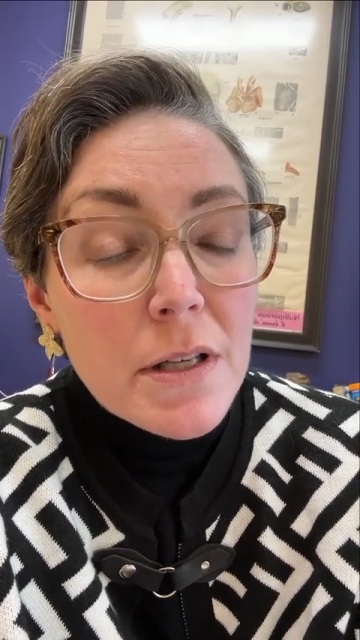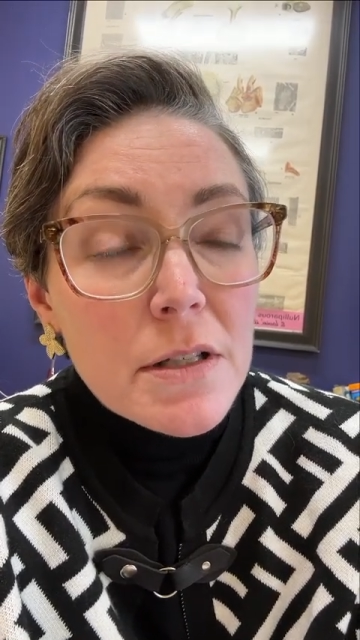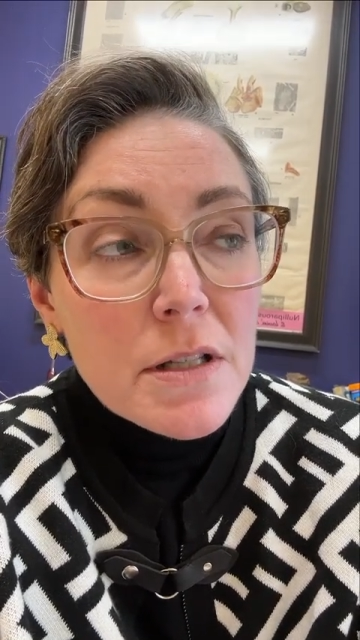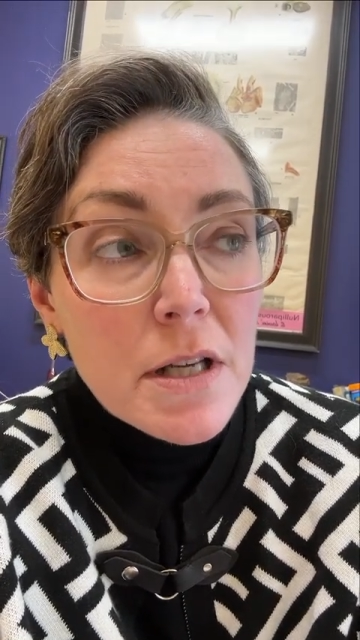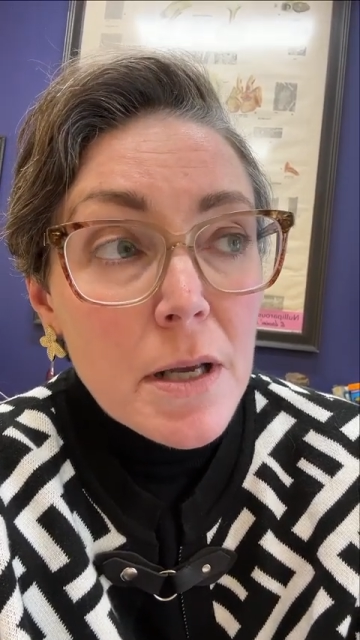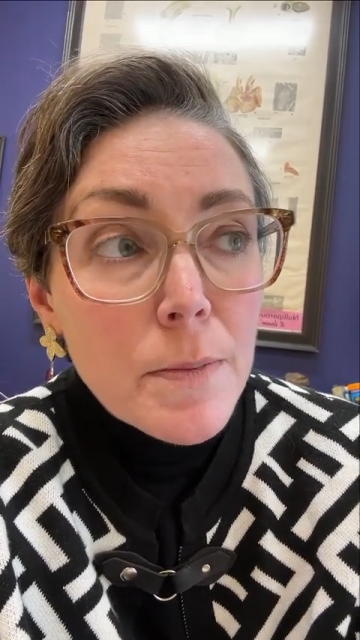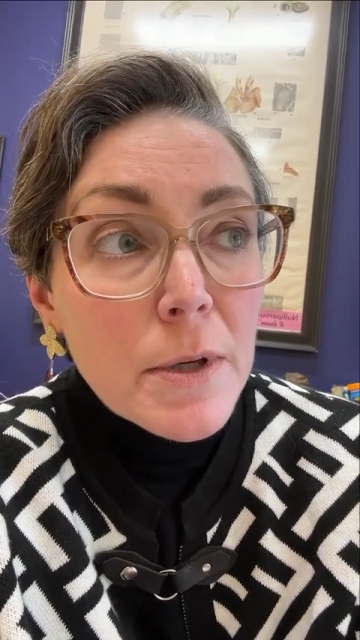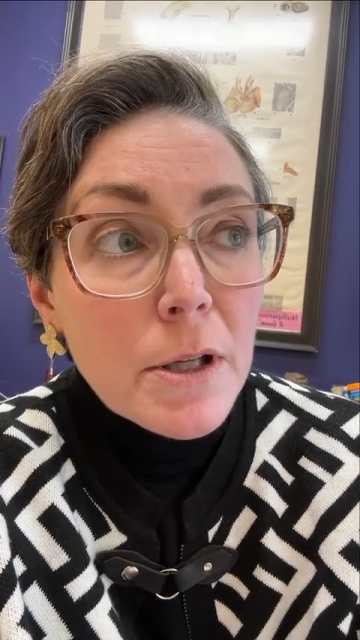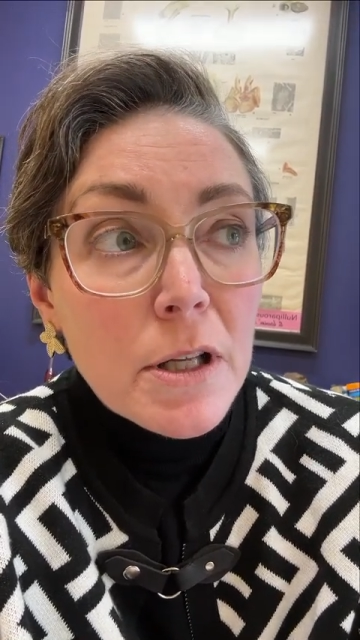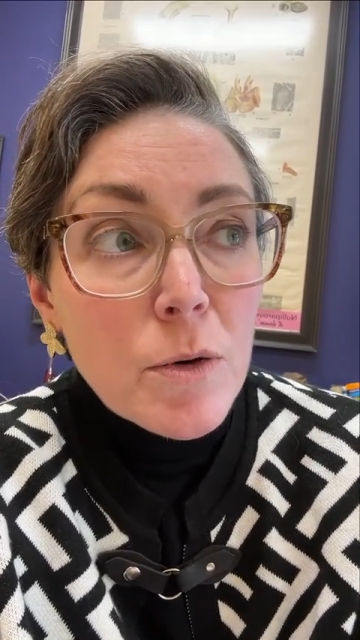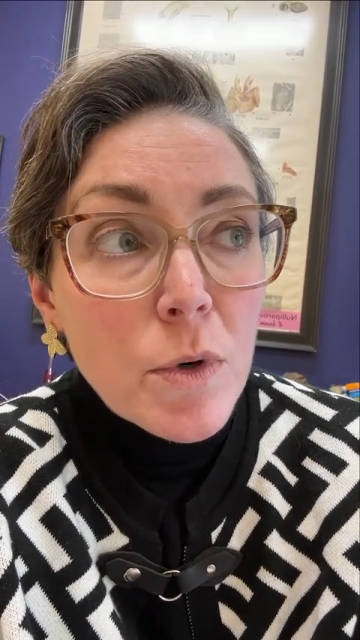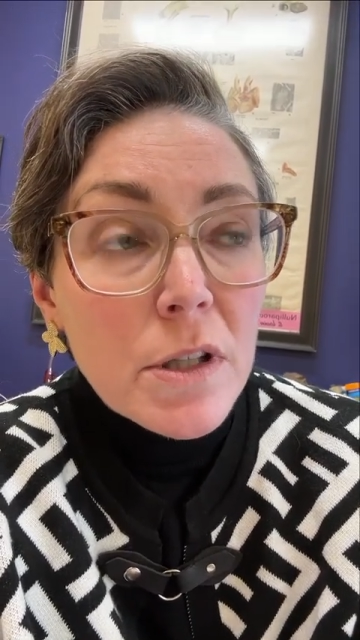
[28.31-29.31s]

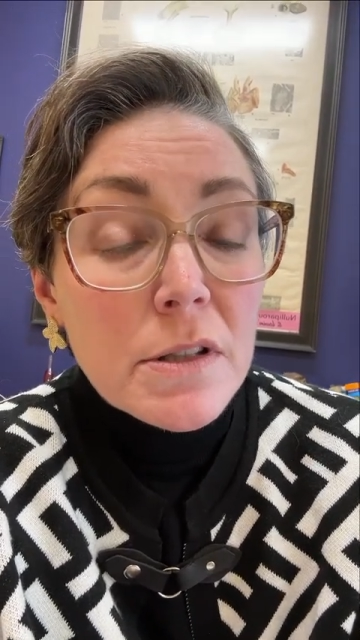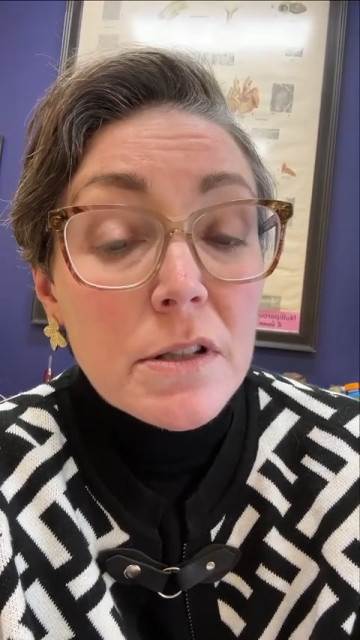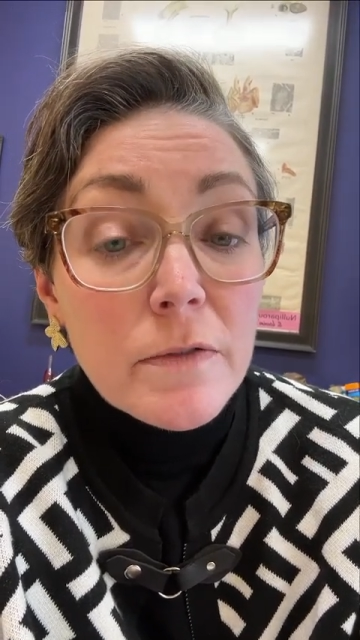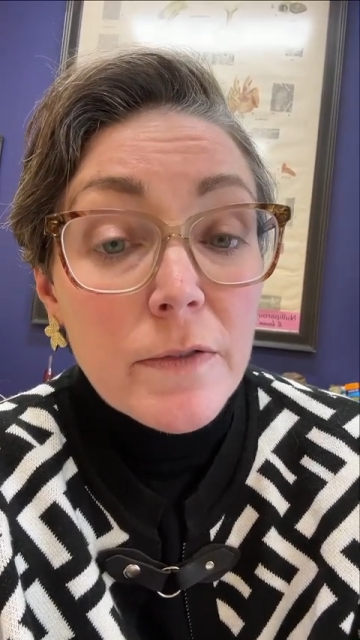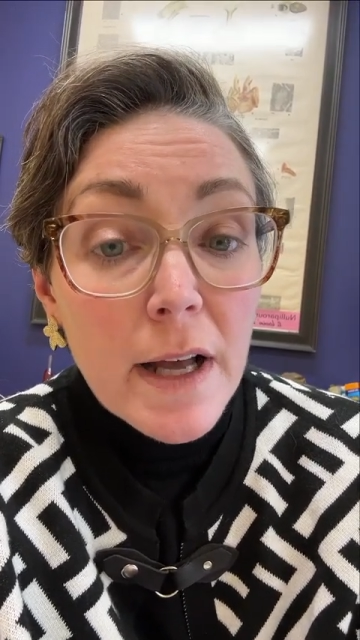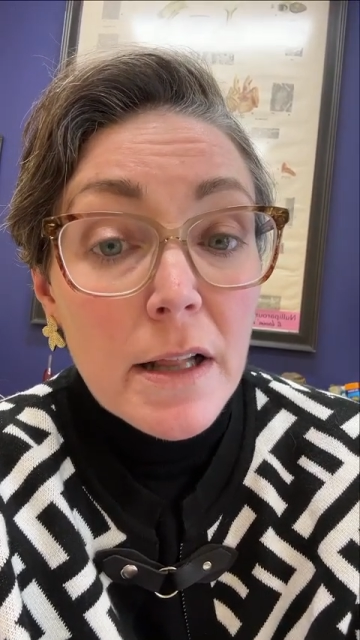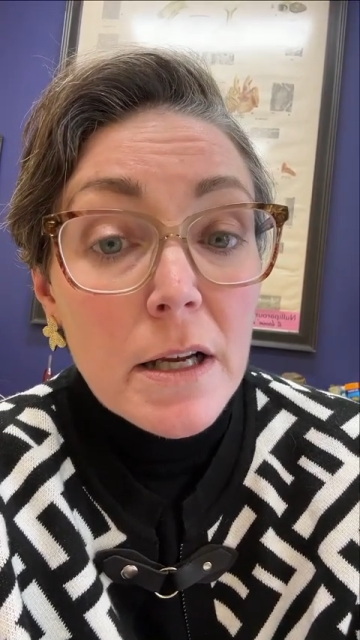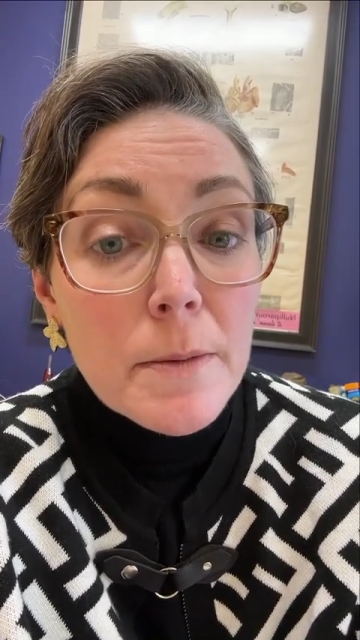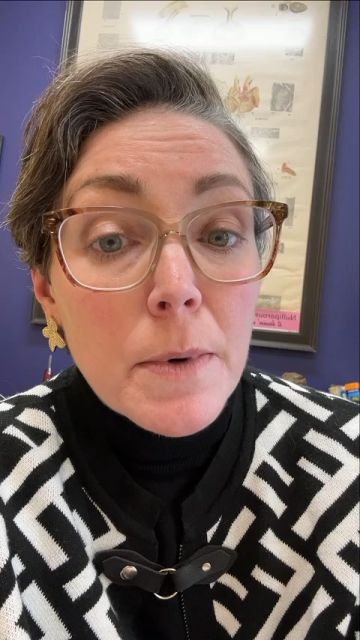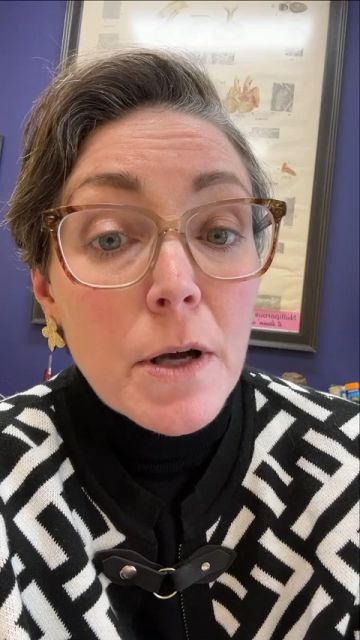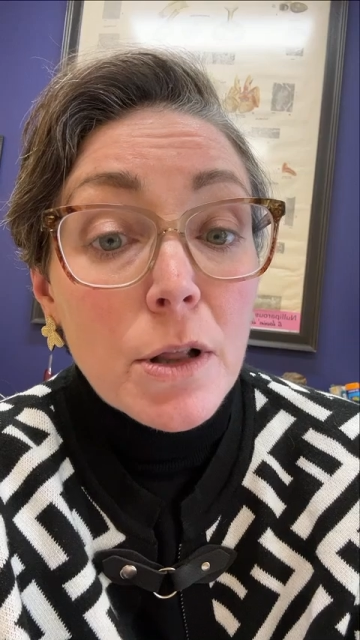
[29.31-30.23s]
typically will develop